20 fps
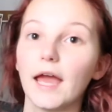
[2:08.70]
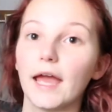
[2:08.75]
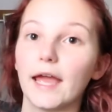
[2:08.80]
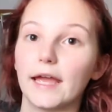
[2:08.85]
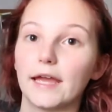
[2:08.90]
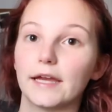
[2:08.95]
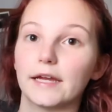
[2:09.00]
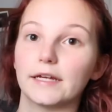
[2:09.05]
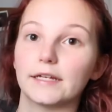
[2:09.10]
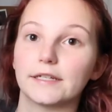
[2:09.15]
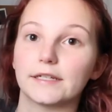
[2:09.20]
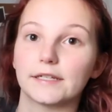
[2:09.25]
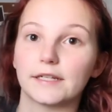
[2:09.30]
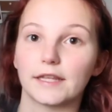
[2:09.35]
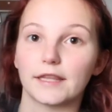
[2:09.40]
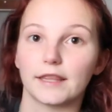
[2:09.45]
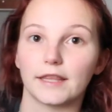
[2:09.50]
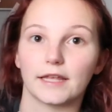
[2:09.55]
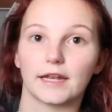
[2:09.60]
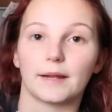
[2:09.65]
and
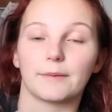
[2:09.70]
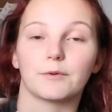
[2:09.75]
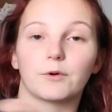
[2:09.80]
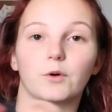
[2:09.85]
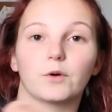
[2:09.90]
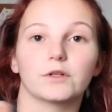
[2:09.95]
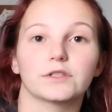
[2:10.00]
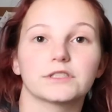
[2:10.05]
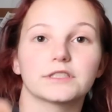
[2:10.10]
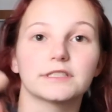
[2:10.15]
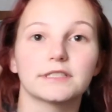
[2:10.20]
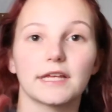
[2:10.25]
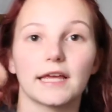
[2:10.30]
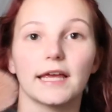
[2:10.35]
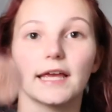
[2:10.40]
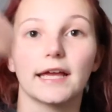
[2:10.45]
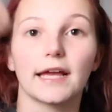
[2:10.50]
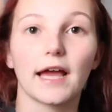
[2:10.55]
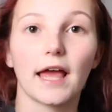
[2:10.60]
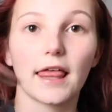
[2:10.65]
then I'm going to
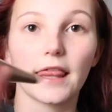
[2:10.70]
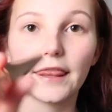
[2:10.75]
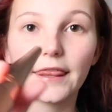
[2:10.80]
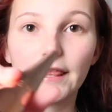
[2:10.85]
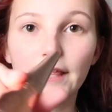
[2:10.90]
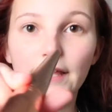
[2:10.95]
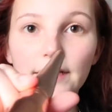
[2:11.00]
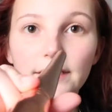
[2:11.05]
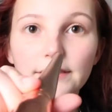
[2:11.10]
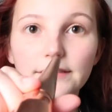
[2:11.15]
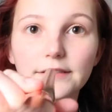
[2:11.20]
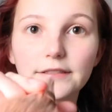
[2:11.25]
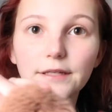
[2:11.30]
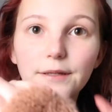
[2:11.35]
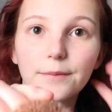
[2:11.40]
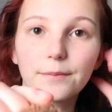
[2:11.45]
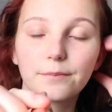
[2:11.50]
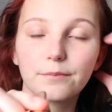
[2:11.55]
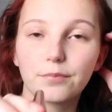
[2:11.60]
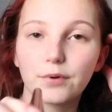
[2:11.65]
take this
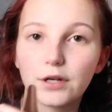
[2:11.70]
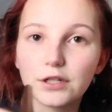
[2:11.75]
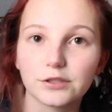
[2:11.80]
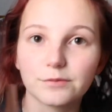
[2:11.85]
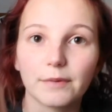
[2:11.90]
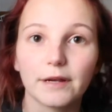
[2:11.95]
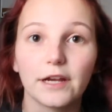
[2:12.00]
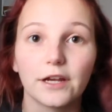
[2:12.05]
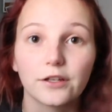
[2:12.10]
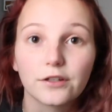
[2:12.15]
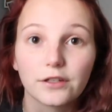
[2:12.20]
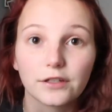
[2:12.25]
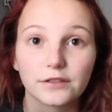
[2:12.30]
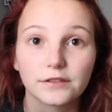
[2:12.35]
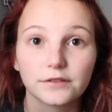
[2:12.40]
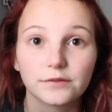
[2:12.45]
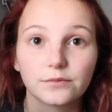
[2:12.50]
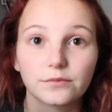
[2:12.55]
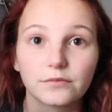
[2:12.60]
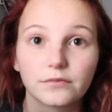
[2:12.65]
brush. My hair
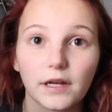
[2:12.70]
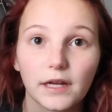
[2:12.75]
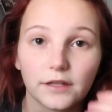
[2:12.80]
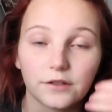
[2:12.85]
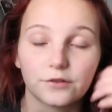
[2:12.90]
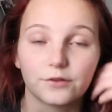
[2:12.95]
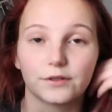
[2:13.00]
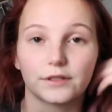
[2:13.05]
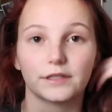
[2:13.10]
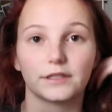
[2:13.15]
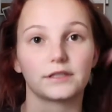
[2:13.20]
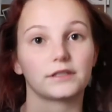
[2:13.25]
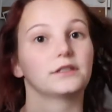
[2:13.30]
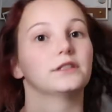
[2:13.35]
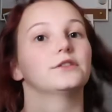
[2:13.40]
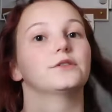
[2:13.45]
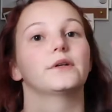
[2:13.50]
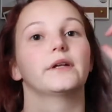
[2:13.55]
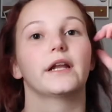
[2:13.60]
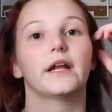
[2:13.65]
looks, I look
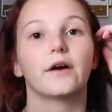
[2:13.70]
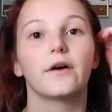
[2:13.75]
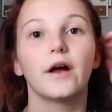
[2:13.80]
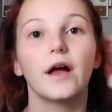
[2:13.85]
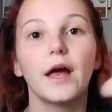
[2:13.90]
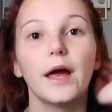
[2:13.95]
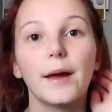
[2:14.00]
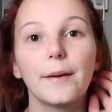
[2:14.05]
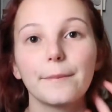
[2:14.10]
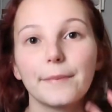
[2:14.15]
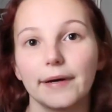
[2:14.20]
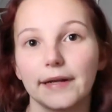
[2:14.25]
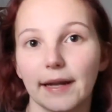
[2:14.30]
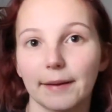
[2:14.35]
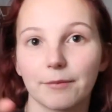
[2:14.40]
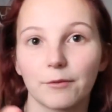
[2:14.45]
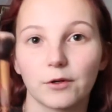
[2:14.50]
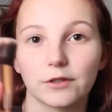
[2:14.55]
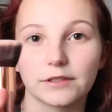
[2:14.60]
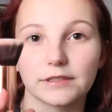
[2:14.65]
ridiculous right now, but
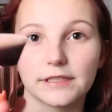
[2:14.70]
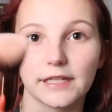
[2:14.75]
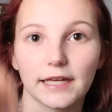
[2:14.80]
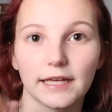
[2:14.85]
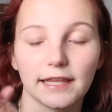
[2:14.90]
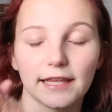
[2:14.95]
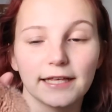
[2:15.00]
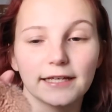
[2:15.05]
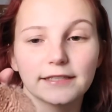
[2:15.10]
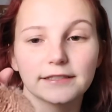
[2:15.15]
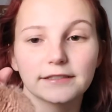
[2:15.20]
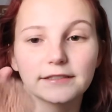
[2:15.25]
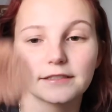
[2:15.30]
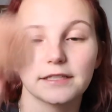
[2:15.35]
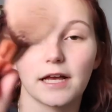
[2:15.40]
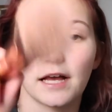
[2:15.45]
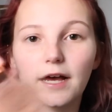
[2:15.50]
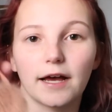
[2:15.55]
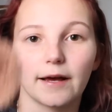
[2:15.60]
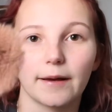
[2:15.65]
I'm going to take this
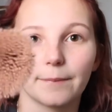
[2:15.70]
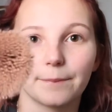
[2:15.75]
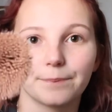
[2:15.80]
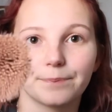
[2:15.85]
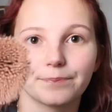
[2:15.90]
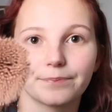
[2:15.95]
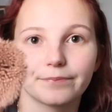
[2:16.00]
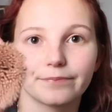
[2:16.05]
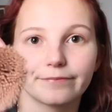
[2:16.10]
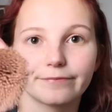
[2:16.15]
um,